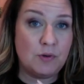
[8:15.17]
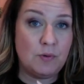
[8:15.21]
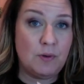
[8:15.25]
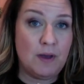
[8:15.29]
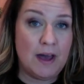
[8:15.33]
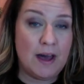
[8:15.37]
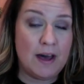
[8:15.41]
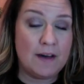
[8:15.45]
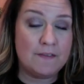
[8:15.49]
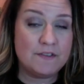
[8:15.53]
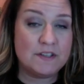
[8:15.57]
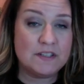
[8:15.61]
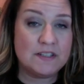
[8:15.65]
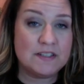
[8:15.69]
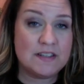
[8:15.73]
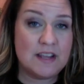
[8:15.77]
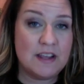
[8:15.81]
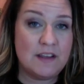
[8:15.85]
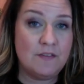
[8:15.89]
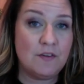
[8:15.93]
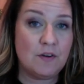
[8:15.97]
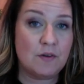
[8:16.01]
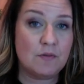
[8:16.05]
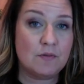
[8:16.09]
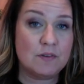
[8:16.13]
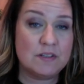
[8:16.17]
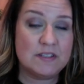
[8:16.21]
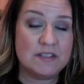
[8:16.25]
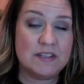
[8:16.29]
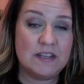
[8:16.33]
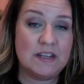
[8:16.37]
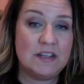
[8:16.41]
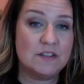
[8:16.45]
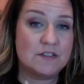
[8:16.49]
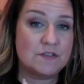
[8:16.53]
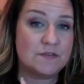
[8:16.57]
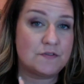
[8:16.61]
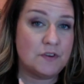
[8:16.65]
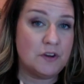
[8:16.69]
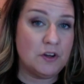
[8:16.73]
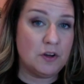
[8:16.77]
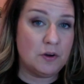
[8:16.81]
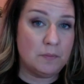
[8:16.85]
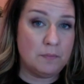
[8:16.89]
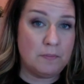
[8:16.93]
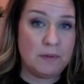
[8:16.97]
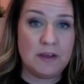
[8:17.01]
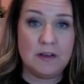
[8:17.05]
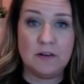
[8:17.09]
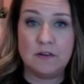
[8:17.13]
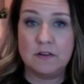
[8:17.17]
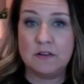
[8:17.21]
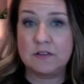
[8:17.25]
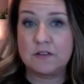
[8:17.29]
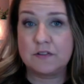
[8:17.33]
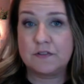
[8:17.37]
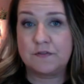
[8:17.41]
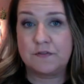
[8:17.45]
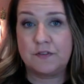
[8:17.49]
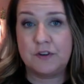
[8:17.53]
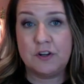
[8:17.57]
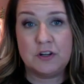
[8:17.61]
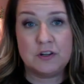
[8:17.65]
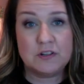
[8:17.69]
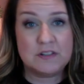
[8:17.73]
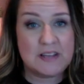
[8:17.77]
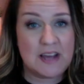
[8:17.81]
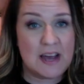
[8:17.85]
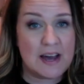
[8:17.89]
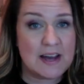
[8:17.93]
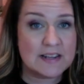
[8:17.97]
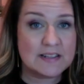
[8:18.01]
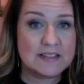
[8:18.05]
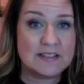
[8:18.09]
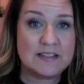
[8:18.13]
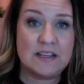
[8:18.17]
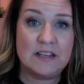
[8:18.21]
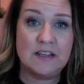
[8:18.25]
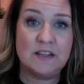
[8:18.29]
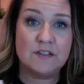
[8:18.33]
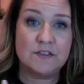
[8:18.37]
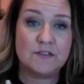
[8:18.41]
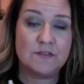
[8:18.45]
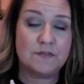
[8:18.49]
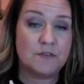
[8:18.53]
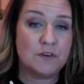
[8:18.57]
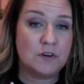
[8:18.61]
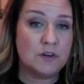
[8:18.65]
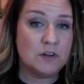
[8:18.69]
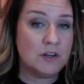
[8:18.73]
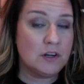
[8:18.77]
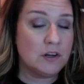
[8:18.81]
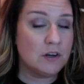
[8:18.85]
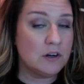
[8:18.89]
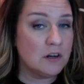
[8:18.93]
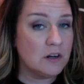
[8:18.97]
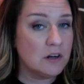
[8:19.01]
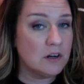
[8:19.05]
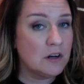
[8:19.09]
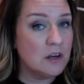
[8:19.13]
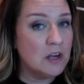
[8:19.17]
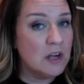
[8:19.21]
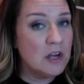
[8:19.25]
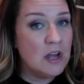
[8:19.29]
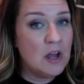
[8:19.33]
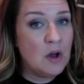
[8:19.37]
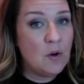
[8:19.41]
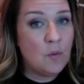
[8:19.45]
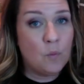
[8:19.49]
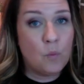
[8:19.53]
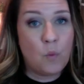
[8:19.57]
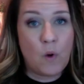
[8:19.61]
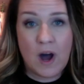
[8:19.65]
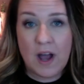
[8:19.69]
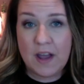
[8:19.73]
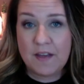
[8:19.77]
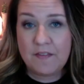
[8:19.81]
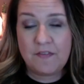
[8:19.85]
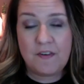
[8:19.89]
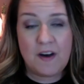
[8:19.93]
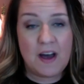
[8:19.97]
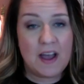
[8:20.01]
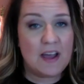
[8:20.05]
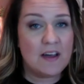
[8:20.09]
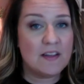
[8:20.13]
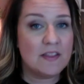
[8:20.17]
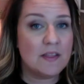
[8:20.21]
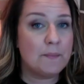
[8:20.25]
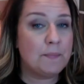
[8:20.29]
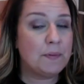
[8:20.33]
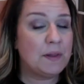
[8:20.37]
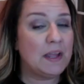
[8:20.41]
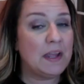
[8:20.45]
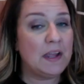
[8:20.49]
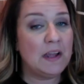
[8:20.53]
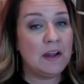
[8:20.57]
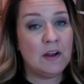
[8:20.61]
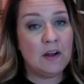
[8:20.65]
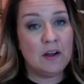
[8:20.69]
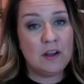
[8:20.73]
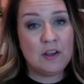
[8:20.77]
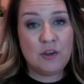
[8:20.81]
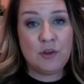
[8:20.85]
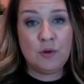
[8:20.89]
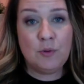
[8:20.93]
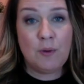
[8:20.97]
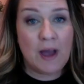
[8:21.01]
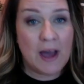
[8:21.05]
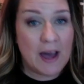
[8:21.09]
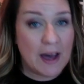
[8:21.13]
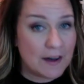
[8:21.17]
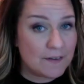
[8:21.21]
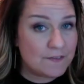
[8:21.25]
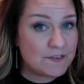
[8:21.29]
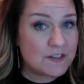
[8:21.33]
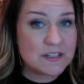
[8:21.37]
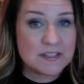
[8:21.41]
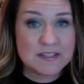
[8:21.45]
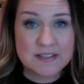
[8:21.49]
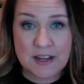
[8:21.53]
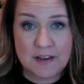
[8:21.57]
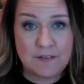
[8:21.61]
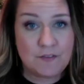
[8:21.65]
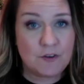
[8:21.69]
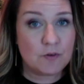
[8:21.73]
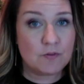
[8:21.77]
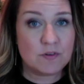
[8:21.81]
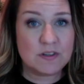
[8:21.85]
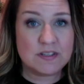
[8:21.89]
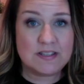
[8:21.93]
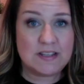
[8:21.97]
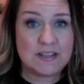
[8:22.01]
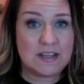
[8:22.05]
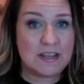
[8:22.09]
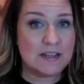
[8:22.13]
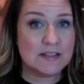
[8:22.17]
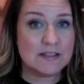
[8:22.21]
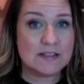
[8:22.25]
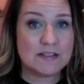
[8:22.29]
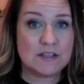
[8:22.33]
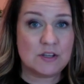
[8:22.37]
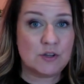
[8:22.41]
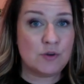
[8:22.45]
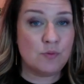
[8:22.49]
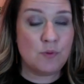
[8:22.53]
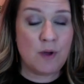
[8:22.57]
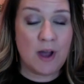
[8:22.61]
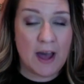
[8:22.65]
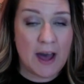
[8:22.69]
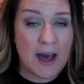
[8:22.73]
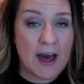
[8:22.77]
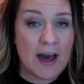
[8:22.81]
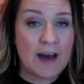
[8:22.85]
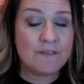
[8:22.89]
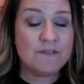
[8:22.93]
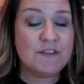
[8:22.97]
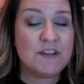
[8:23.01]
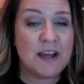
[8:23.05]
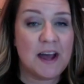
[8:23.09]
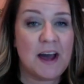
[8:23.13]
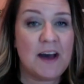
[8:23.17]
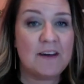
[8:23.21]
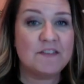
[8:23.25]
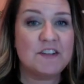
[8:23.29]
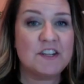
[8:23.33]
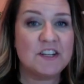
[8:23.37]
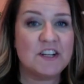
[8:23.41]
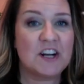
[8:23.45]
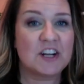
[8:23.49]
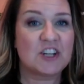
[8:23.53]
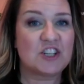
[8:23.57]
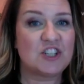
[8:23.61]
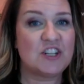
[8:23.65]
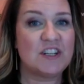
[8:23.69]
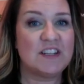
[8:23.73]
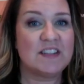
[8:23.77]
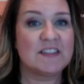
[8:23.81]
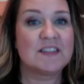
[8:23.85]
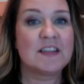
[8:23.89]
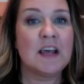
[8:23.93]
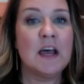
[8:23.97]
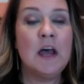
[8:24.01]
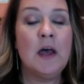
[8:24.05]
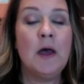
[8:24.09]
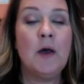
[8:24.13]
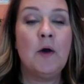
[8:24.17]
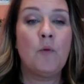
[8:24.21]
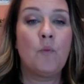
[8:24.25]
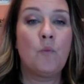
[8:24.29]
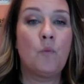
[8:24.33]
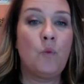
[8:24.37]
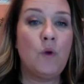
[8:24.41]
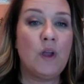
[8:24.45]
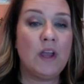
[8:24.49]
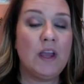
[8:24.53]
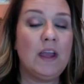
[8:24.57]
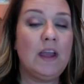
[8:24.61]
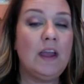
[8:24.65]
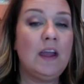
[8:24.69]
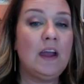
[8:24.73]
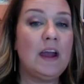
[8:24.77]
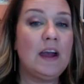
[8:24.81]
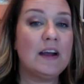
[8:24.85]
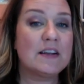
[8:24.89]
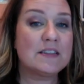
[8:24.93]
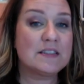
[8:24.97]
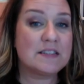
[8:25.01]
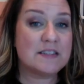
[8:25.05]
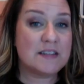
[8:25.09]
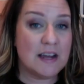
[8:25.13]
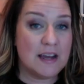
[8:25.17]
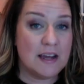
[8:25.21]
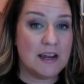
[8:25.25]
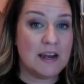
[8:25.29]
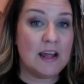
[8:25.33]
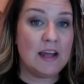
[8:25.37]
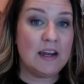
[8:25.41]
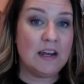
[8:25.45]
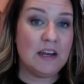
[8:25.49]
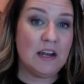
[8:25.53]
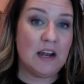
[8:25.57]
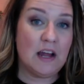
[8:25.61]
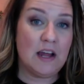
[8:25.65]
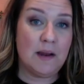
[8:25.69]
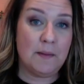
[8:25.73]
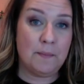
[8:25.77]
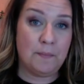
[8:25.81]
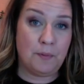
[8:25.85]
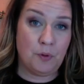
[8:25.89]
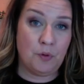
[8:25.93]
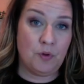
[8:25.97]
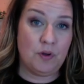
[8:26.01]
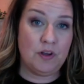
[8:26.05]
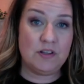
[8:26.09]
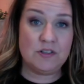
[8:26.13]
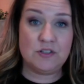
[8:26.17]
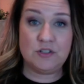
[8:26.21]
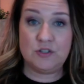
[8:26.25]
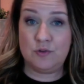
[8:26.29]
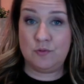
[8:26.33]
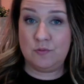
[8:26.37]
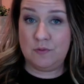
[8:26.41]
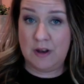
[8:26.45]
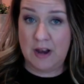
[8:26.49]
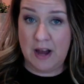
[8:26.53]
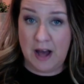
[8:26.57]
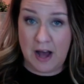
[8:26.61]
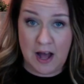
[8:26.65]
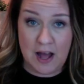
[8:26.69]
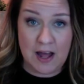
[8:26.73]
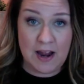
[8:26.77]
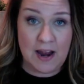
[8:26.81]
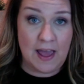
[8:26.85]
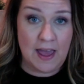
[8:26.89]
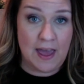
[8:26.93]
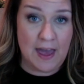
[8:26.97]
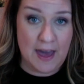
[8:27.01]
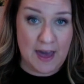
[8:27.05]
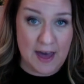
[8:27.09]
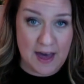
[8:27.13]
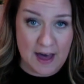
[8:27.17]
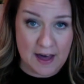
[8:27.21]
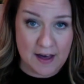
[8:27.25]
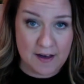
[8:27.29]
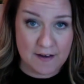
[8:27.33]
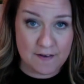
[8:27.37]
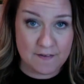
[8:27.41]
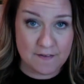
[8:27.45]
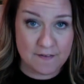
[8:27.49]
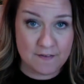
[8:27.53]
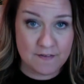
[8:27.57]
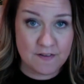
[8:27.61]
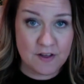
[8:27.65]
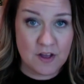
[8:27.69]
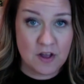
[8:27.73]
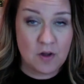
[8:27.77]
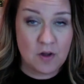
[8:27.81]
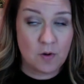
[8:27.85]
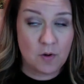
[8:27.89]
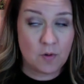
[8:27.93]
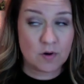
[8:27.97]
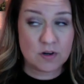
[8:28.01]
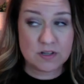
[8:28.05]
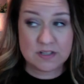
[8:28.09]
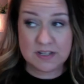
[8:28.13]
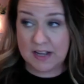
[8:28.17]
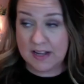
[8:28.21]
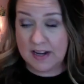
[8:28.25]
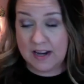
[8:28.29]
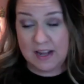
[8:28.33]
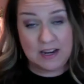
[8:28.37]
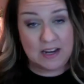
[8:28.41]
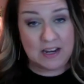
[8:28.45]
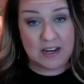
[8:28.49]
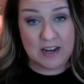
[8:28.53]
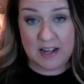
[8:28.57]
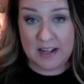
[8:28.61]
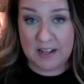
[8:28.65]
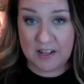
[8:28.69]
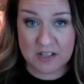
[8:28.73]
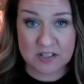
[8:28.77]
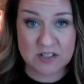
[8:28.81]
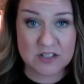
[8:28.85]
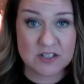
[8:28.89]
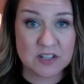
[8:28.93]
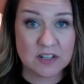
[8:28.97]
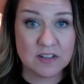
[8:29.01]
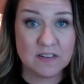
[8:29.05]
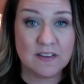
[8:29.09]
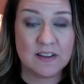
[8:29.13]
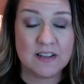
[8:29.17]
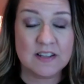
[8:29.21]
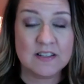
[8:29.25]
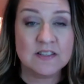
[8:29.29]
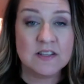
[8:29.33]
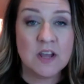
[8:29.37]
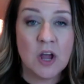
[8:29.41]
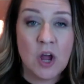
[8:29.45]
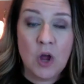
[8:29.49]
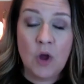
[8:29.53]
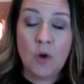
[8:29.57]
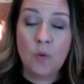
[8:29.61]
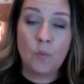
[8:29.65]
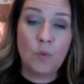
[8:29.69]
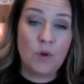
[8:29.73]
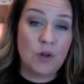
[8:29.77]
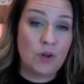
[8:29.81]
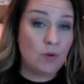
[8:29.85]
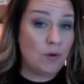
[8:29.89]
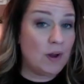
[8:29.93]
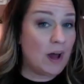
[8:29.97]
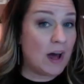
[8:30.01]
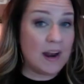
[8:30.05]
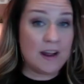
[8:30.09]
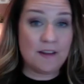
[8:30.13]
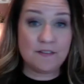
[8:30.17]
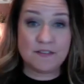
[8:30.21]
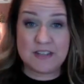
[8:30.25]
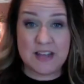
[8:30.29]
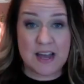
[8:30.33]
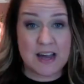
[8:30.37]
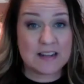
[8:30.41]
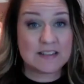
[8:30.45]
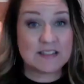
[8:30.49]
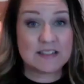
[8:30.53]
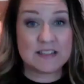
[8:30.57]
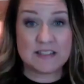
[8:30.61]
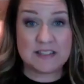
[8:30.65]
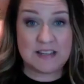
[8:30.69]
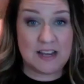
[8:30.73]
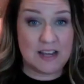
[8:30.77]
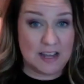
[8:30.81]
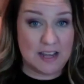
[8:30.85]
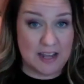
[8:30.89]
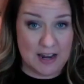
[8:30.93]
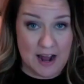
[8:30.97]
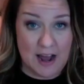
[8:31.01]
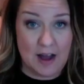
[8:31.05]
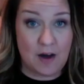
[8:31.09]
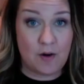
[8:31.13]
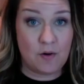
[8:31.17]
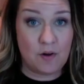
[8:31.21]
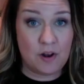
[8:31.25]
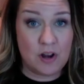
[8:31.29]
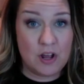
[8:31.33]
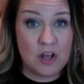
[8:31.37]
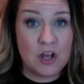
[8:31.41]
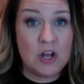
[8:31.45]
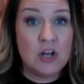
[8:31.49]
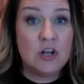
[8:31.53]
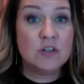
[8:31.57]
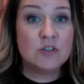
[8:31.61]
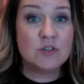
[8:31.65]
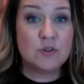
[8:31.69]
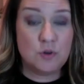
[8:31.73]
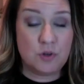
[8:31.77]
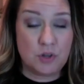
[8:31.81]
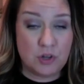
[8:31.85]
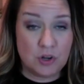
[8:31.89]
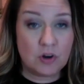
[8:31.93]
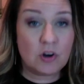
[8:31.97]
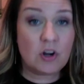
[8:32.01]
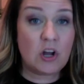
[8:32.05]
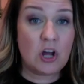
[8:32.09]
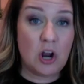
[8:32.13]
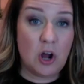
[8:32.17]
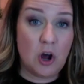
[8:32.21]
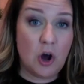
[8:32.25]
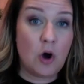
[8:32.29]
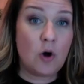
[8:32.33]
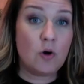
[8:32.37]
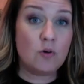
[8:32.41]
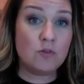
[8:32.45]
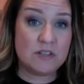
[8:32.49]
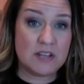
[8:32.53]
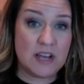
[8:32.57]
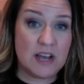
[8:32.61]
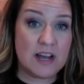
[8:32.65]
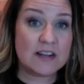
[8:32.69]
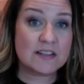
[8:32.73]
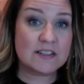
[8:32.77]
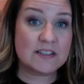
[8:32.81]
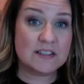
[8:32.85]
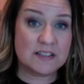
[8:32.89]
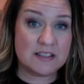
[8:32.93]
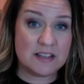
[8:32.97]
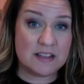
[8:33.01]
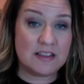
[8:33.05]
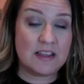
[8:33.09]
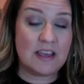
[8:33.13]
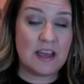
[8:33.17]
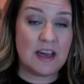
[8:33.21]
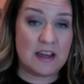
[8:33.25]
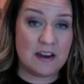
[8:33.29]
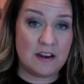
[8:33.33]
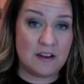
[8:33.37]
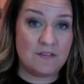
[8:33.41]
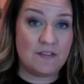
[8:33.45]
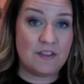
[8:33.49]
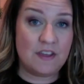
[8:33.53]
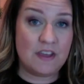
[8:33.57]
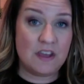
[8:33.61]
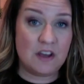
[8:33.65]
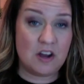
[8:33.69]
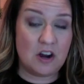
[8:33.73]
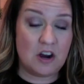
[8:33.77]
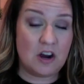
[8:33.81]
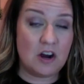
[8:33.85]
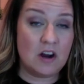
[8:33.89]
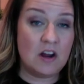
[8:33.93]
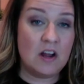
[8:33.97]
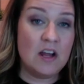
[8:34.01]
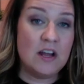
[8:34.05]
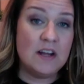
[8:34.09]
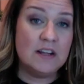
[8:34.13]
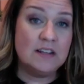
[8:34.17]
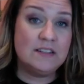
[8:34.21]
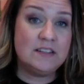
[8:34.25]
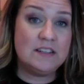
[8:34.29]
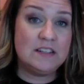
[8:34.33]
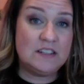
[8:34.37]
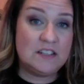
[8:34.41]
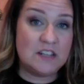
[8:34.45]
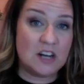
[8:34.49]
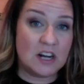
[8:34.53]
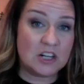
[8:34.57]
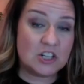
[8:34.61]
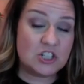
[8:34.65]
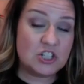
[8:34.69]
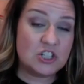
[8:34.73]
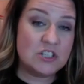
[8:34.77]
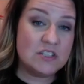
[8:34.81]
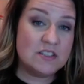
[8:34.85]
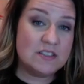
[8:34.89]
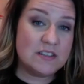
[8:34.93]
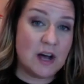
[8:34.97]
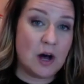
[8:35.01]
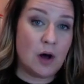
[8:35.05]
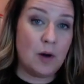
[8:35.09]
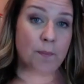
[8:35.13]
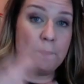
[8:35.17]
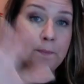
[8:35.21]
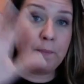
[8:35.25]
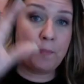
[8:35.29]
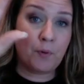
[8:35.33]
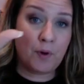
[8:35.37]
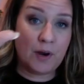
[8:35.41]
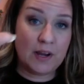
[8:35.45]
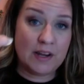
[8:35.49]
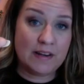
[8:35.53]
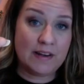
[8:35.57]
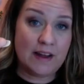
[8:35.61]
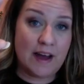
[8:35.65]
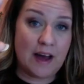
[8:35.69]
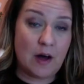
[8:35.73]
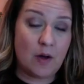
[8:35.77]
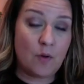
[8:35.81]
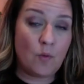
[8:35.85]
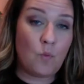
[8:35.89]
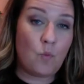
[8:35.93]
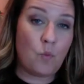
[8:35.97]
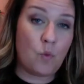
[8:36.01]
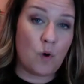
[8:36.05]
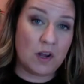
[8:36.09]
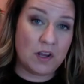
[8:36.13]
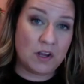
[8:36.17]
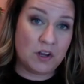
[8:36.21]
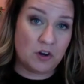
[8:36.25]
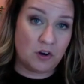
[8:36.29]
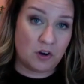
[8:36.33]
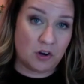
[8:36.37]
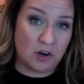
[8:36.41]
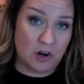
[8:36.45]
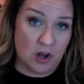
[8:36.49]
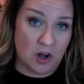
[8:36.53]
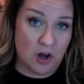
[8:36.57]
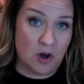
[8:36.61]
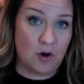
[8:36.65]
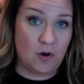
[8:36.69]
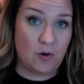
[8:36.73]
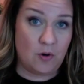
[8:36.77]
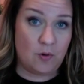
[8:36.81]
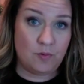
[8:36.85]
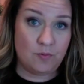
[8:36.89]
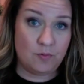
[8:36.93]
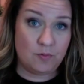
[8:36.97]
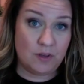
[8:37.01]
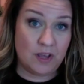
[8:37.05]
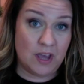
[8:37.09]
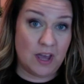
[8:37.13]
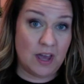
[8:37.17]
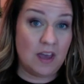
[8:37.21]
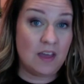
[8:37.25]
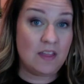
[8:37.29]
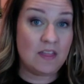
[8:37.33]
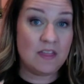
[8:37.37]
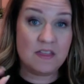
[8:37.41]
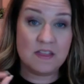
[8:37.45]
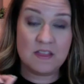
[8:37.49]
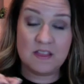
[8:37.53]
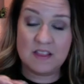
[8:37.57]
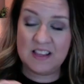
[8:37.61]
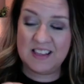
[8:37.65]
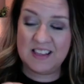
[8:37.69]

You have to save your receipts for your meals, for your taxis, for your Wi-Fi on the plane. You have to save your receipts. You have to have deductions. We as 1099 employees do not have, or 1099 consultants, we do not have taxes taken out. So you're going to owe taxes at the end of the year. Deductions help bring down what you're going to owe. Okay.